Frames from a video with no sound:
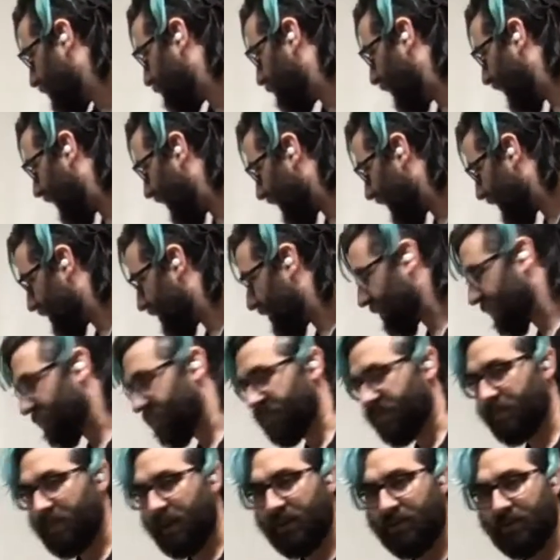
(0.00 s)
the back
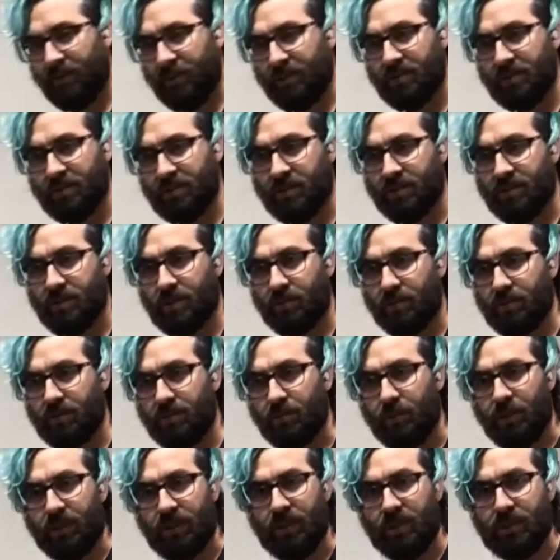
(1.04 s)
of my first
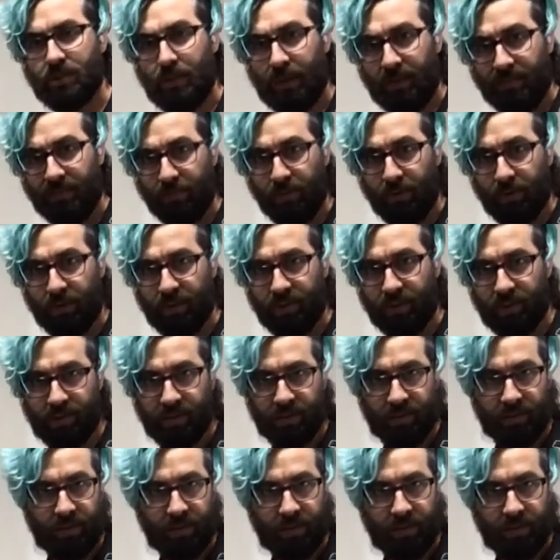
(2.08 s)
stone, which is my fourth.